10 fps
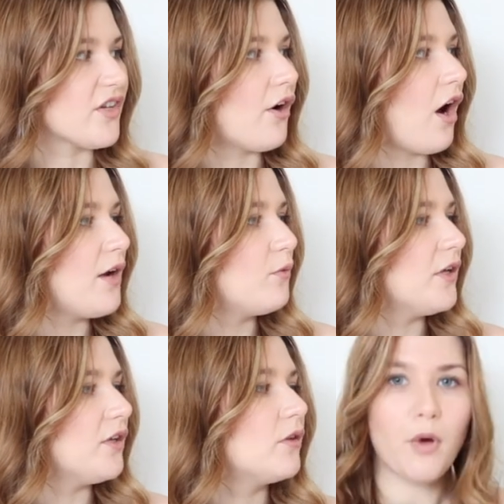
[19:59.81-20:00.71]
So I
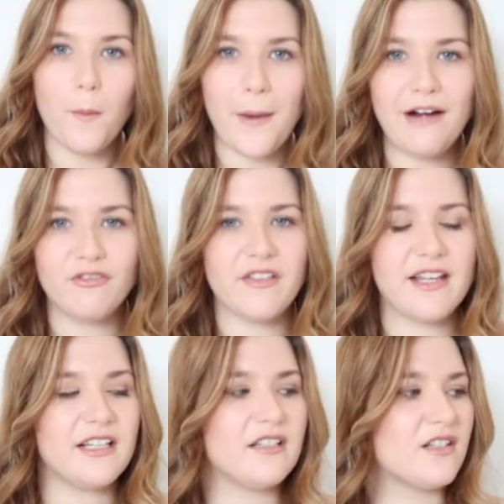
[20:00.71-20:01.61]
will pop
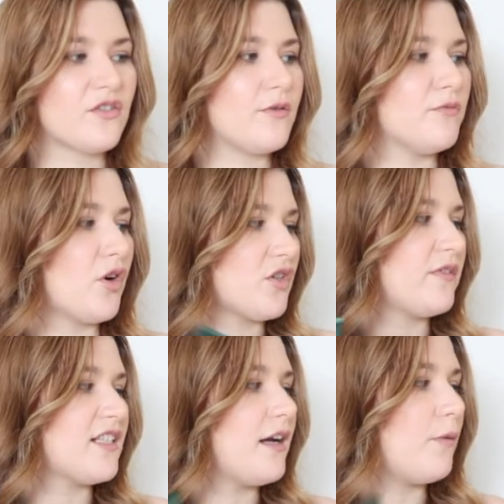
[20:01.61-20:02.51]
everything in the description box.
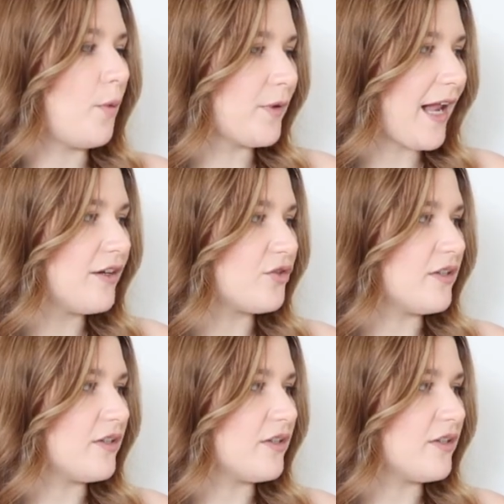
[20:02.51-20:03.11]
Obviously, I'll pop the calendar